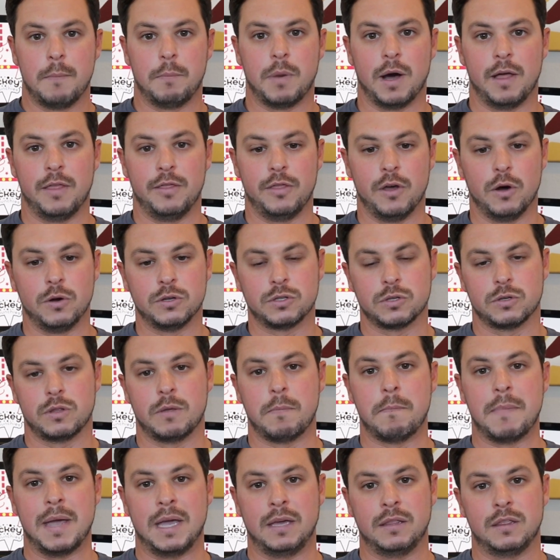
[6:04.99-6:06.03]
But those are
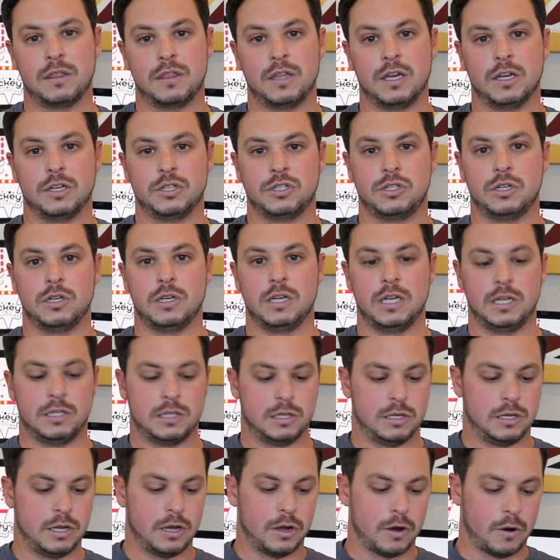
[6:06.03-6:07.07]
the main things you need
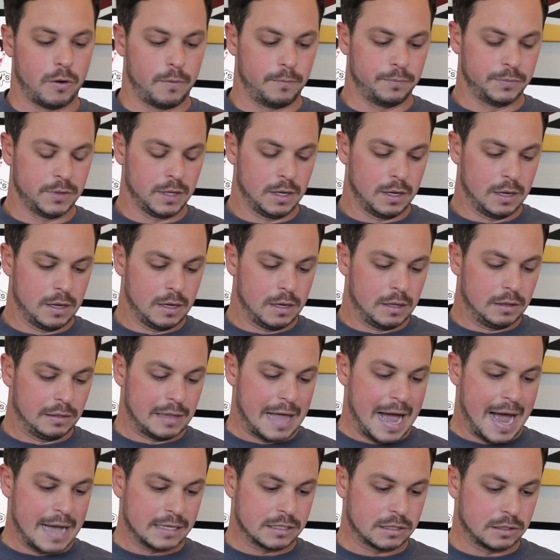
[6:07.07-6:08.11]
to do.
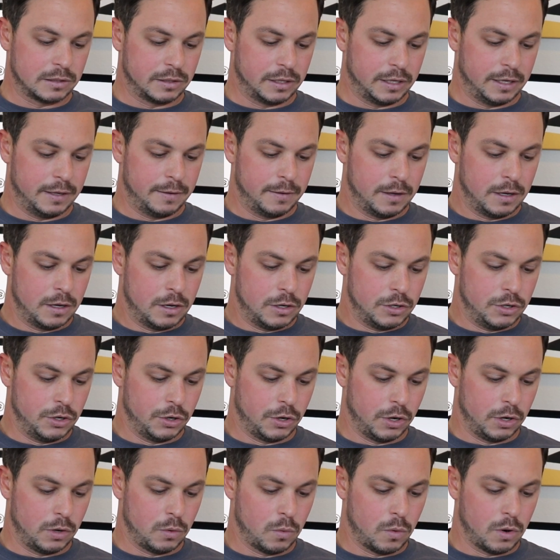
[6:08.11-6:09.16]
Lastly,
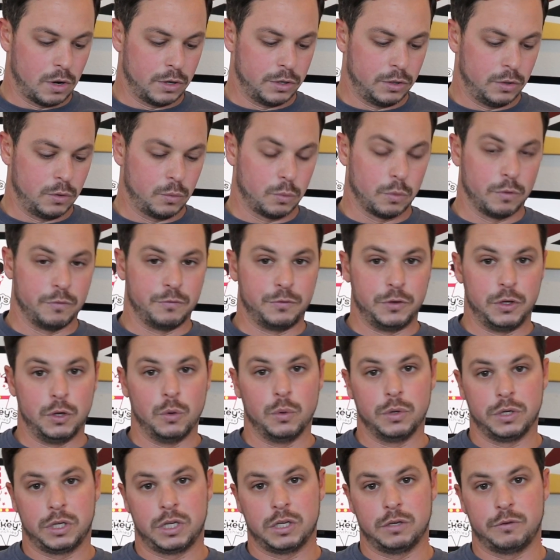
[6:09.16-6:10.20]
you're gonna want to
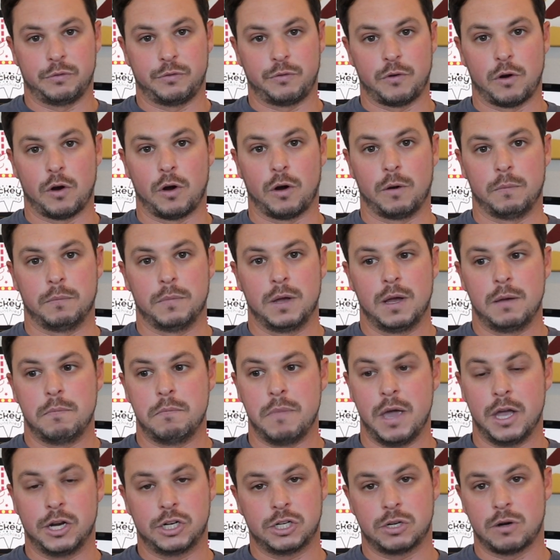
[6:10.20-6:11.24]
review and confirm.
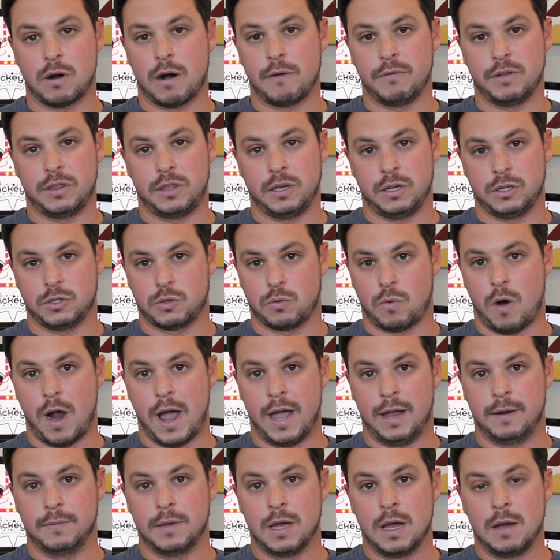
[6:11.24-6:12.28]
Make sure everything's
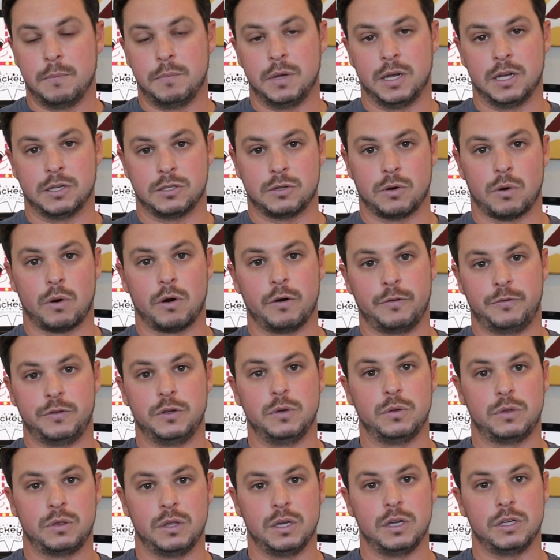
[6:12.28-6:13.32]
right, because there are a
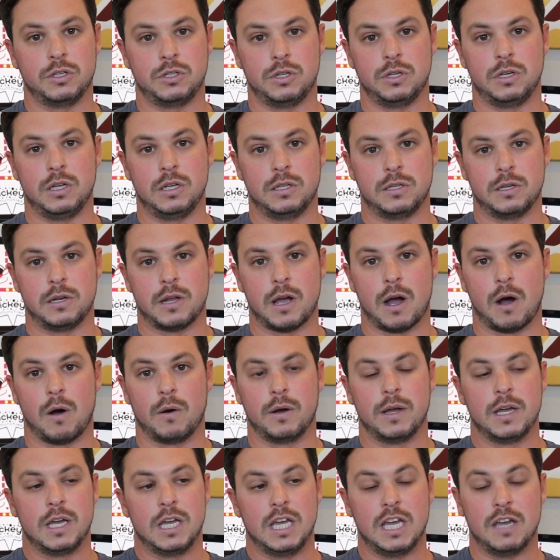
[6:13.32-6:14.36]
few things you need to
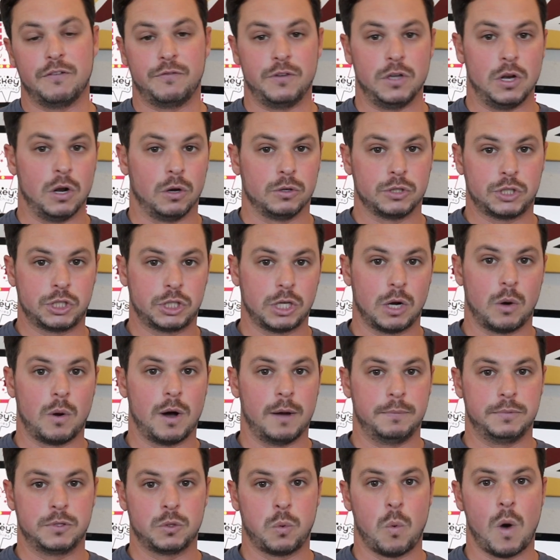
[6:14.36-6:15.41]
know. If you don't show
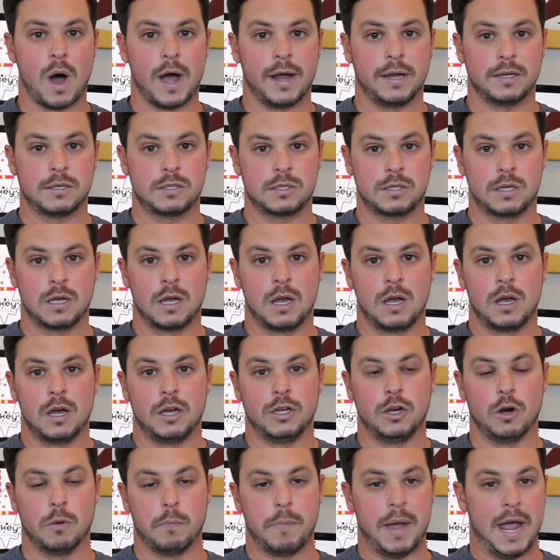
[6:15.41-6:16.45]
up twice,
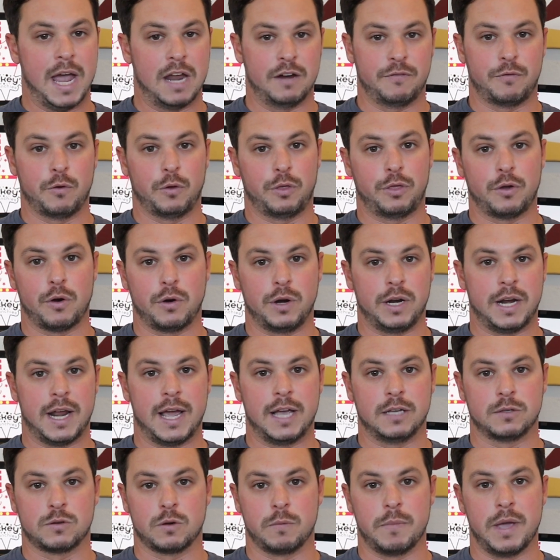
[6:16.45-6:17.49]
you're banned for 30
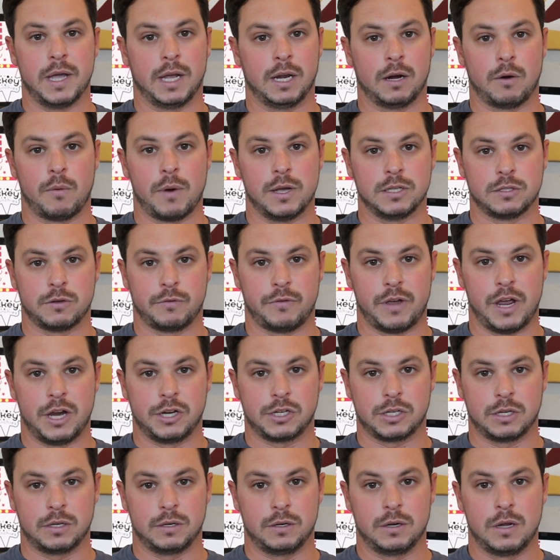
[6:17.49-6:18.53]
days for making a
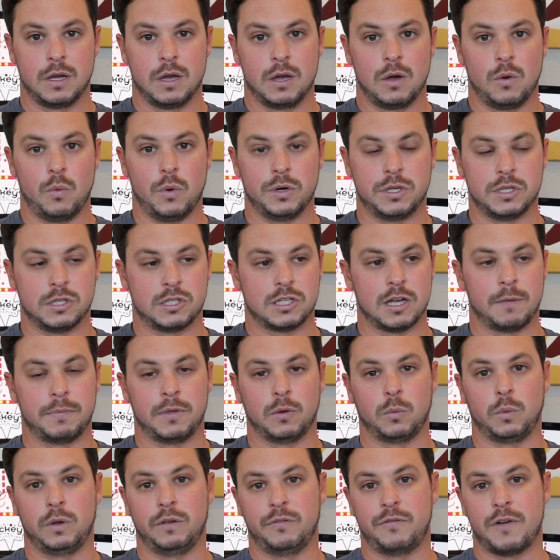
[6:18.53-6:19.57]
reservation, which is
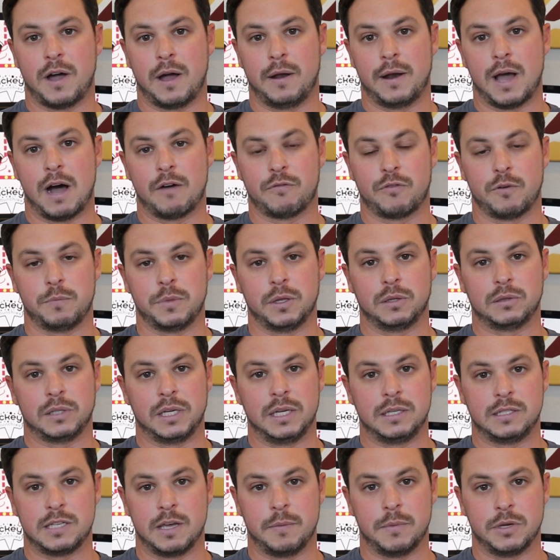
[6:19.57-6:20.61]
something we found out from the
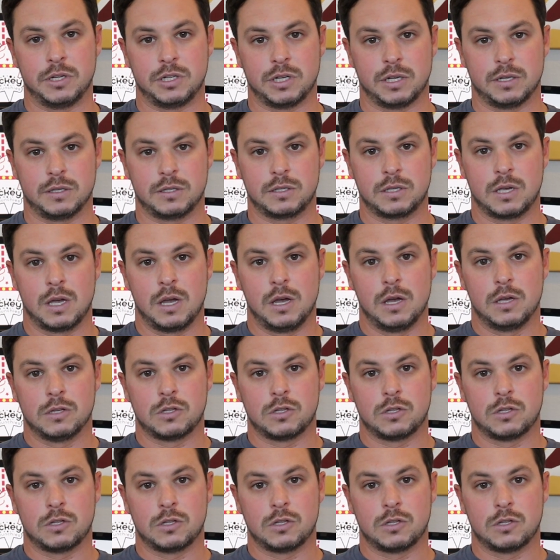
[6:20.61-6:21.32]
leaked images.